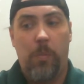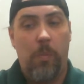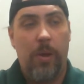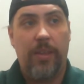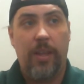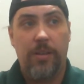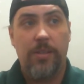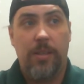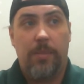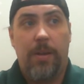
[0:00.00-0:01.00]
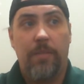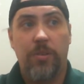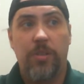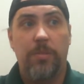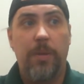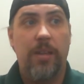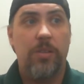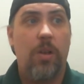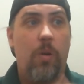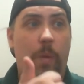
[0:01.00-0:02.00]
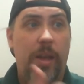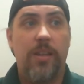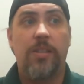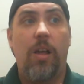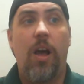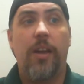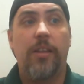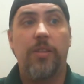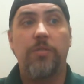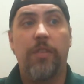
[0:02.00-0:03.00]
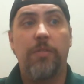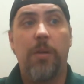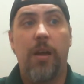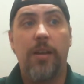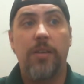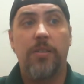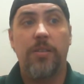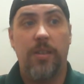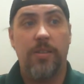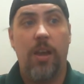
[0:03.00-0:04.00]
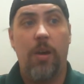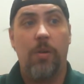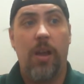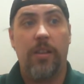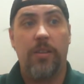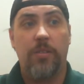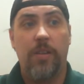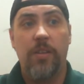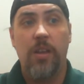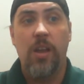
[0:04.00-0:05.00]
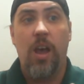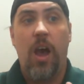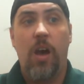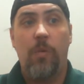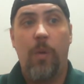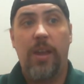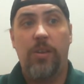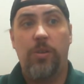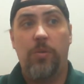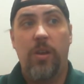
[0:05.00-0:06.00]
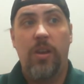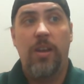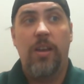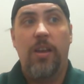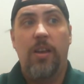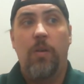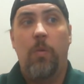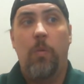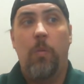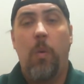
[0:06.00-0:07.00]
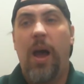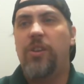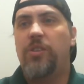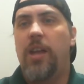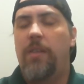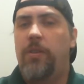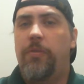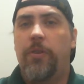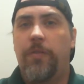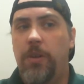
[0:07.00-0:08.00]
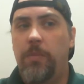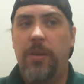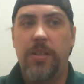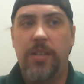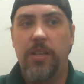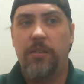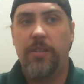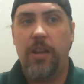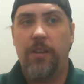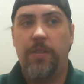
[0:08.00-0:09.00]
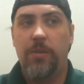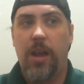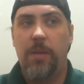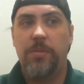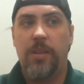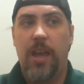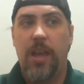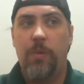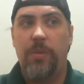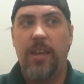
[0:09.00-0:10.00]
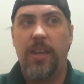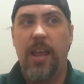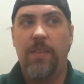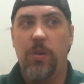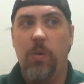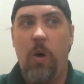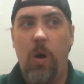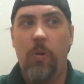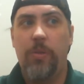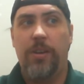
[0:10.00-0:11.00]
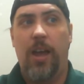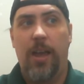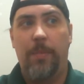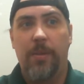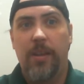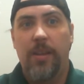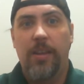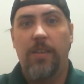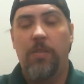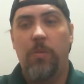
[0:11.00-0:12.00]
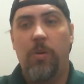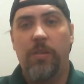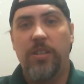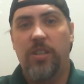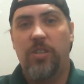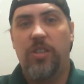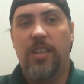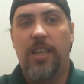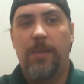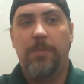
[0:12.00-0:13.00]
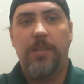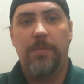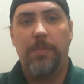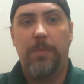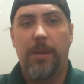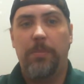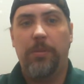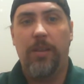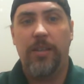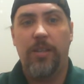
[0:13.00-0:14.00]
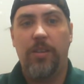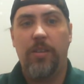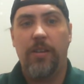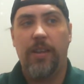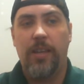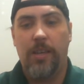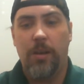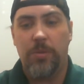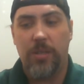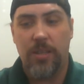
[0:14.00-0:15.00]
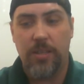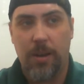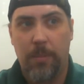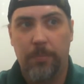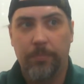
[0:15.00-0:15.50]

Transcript: what they see the metaverse as being is a way to sell Oculus Rift products, since they own Oculus Rift, a way to, why just have you for a few minutes here and there a few times a day when they can have you all the time? Give you more reason to just keep being plugged into their ecosystem,